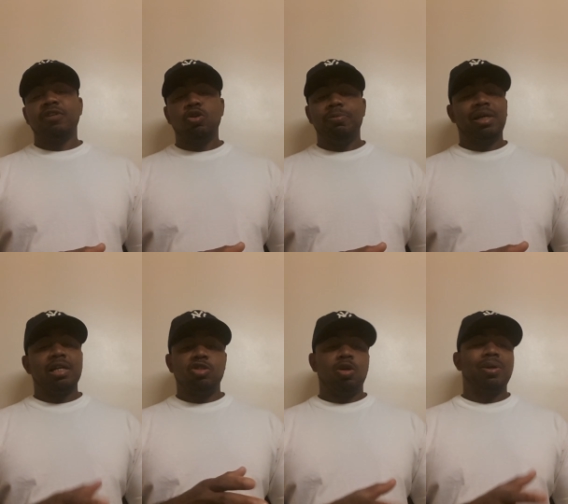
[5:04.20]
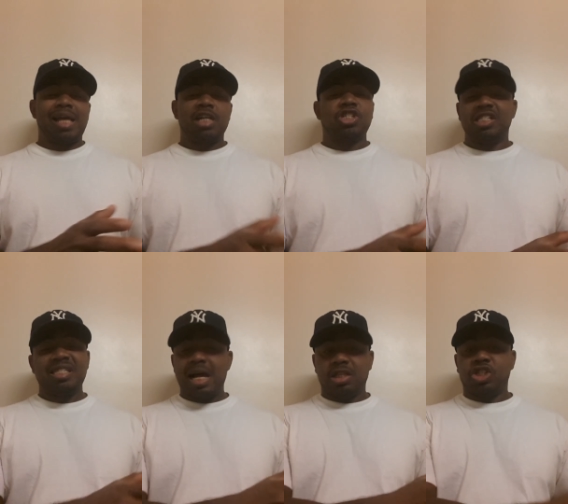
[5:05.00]
to do, because you know what, that it's
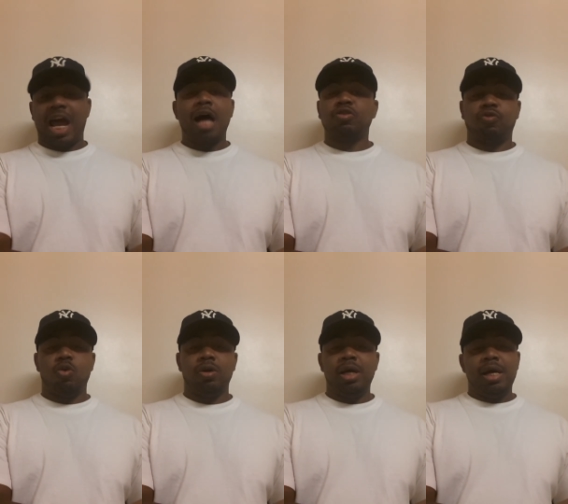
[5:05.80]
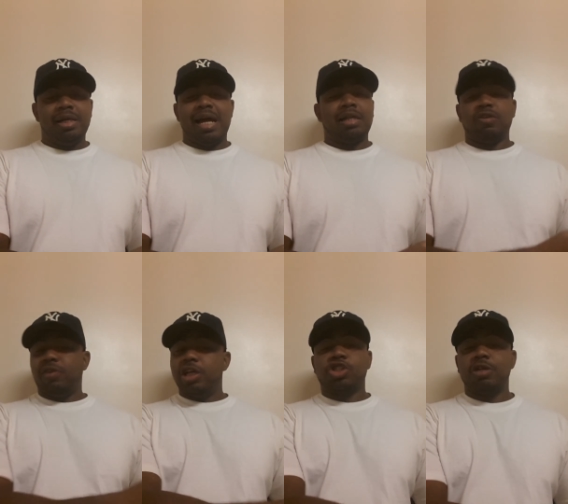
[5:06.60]
not the child's fault that the
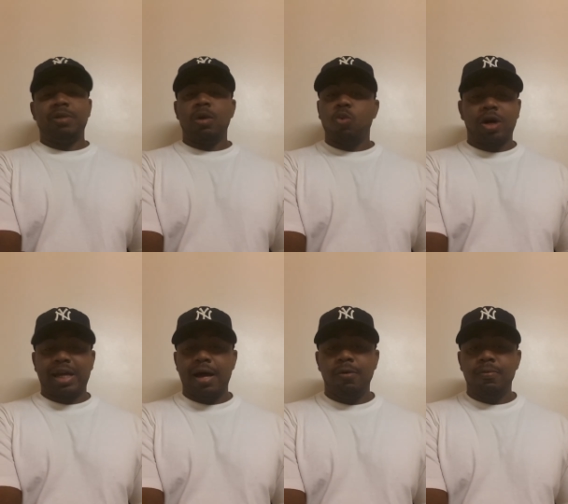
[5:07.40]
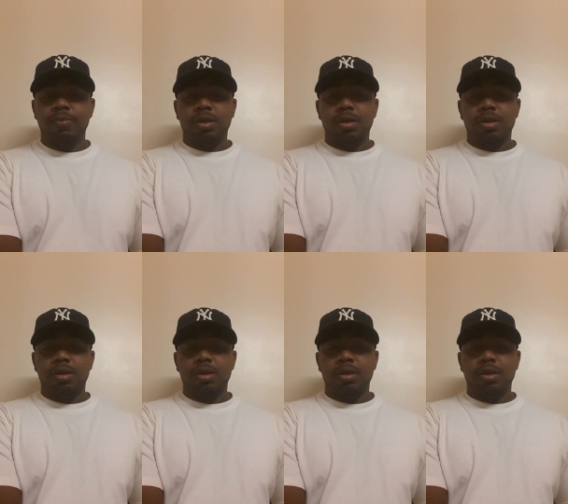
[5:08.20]
relationship didn't work out.